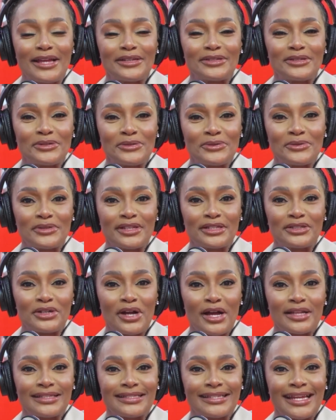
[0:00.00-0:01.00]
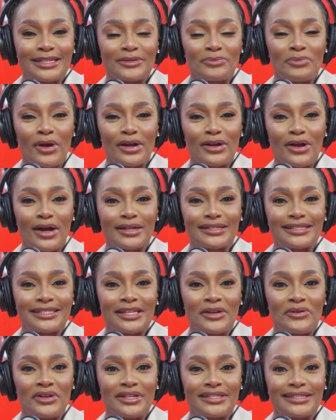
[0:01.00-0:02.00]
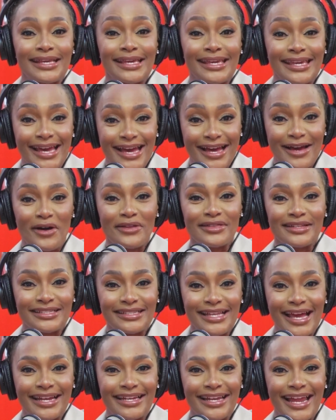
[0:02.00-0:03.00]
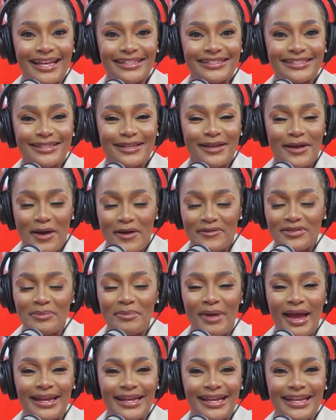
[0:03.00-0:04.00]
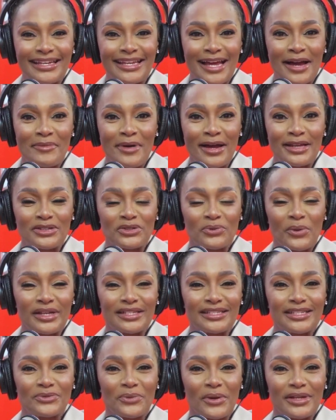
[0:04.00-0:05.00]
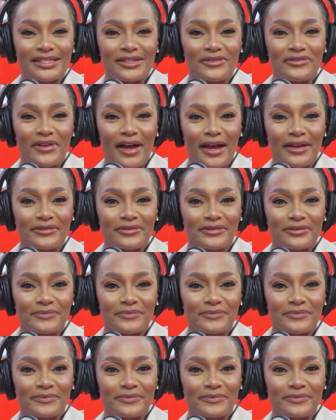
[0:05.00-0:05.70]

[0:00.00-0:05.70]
to the Transnet podcast series here on the sidelines of the Mining Indaba 2025.